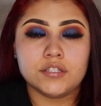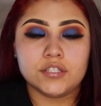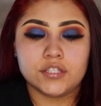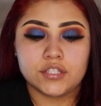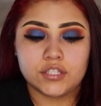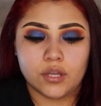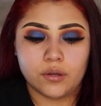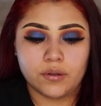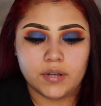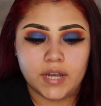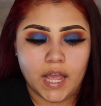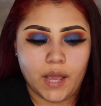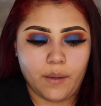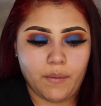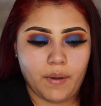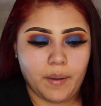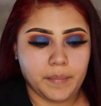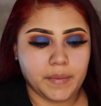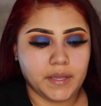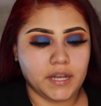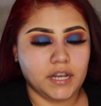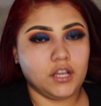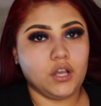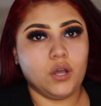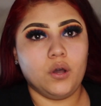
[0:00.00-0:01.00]
So now I'm
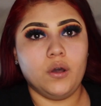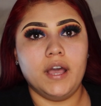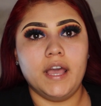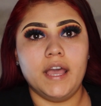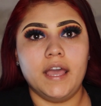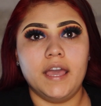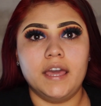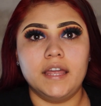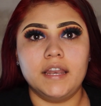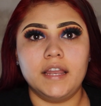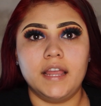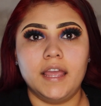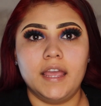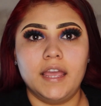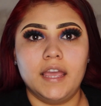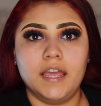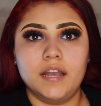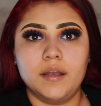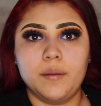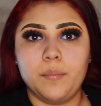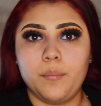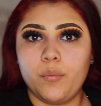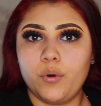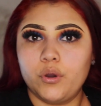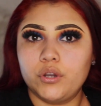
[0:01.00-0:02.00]
gonna go ahead
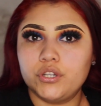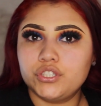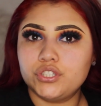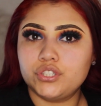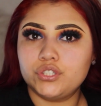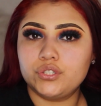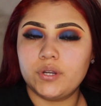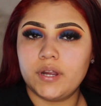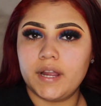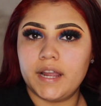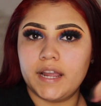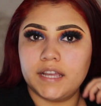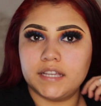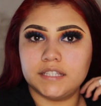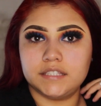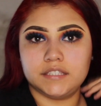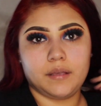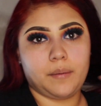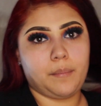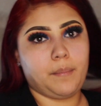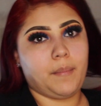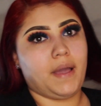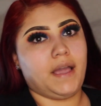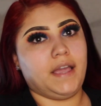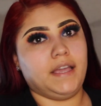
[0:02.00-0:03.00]
and moisturize
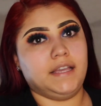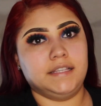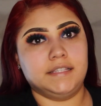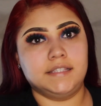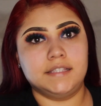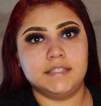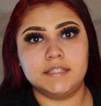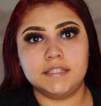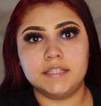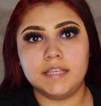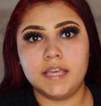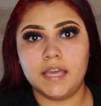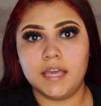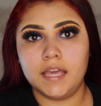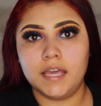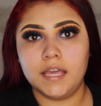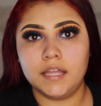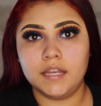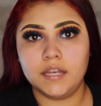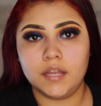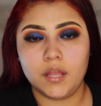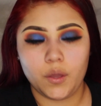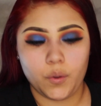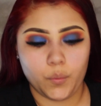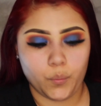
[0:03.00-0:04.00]
my
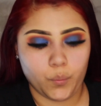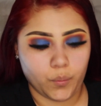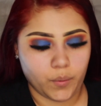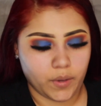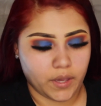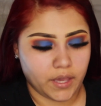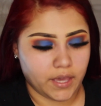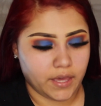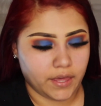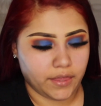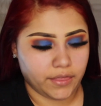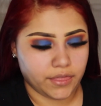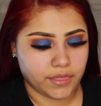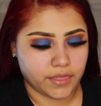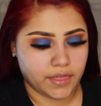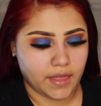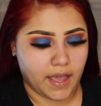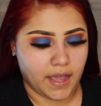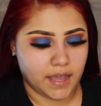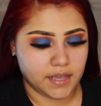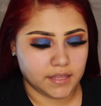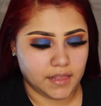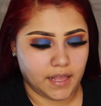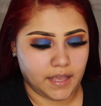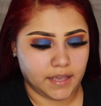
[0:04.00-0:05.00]
skin with,
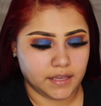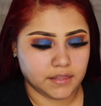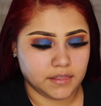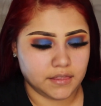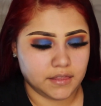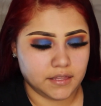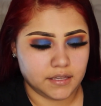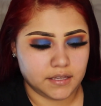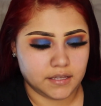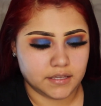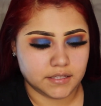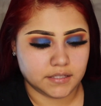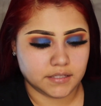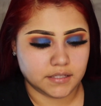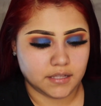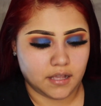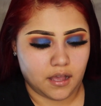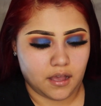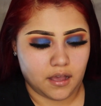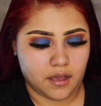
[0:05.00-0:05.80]
I like this